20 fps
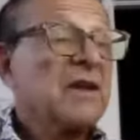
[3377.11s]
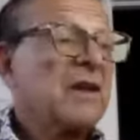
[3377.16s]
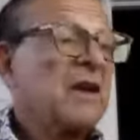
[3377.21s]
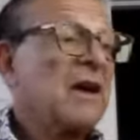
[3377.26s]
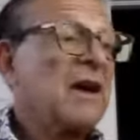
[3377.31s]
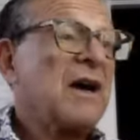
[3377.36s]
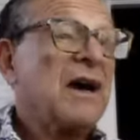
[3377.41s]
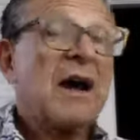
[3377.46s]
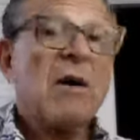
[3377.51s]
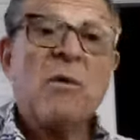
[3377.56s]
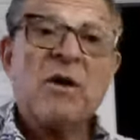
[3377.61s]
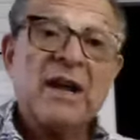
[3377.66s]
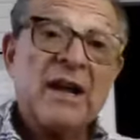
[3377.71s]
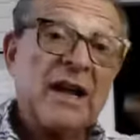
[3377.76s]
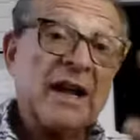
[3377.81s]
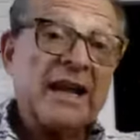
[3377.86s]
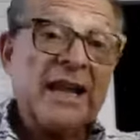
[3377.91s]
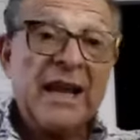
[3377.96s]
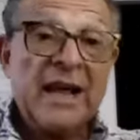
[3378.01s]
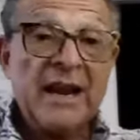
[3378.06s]
I want to,
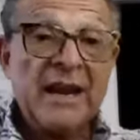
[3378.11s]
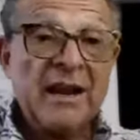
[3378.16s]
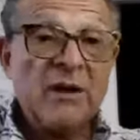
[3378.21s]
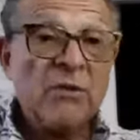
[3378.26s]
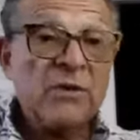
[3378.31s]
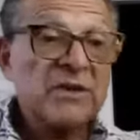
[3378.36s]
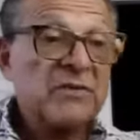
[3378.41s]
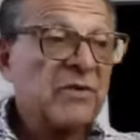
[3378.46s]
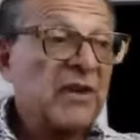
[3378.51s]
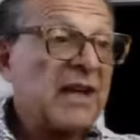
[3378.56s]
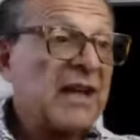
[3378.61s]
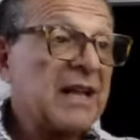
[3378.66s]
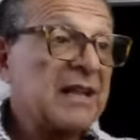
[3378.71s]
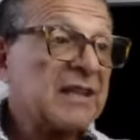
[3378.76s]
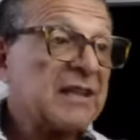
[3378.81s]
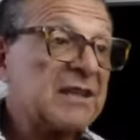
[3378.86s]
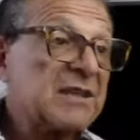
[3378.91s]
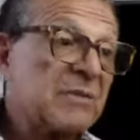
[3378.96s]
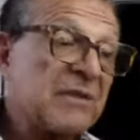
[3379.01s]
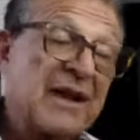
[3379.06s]
again, I always forget
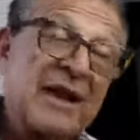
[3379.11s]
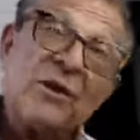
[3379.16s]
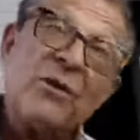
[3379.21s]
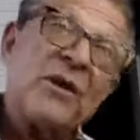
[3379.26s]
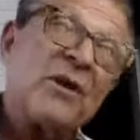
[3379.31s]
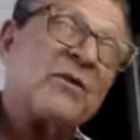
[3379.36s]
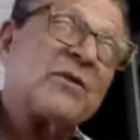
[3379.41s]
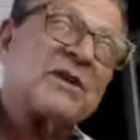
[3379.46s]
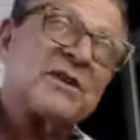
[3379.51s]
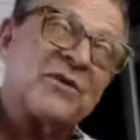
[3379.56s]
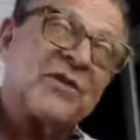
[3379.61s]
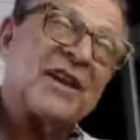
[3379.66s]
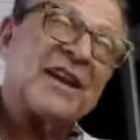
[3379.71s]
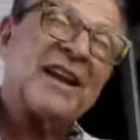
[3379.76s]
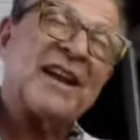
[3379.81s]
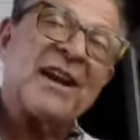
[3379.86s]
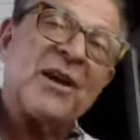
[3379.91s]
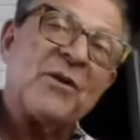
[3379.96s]
this, but I don't always forget it.